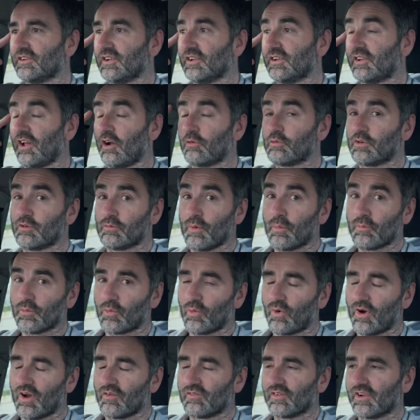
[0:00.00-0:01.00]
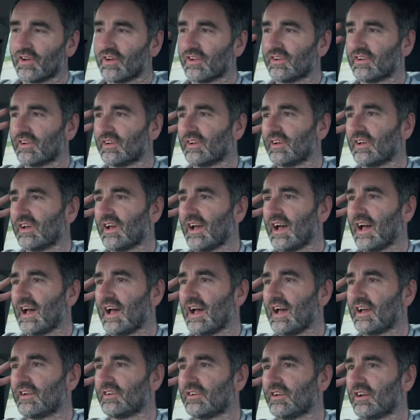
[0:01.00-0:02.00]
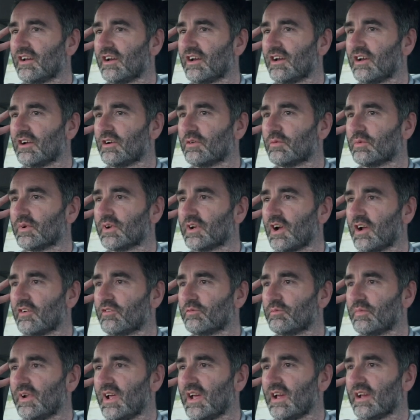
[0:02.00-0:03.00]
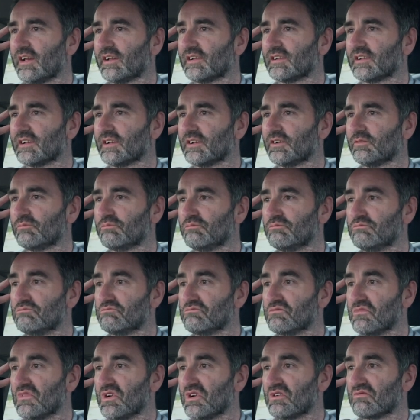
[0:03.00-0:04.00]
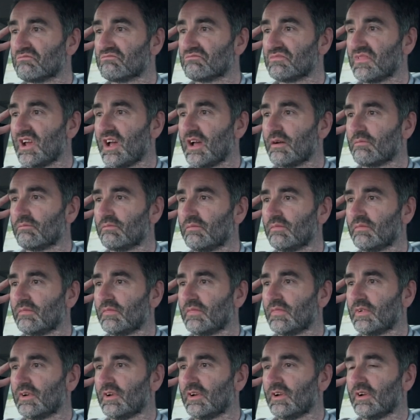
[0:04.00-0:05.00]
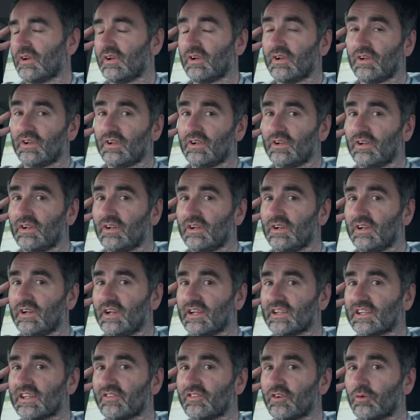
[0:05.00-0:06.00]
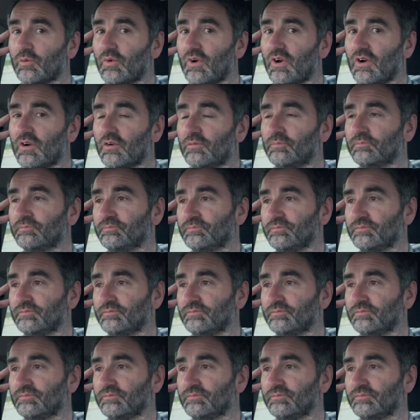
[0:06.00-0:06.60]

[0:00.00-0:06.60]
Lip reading: It's helped me remember what I've learned, and we'll go from there. So, yeah, let's give it a whirl.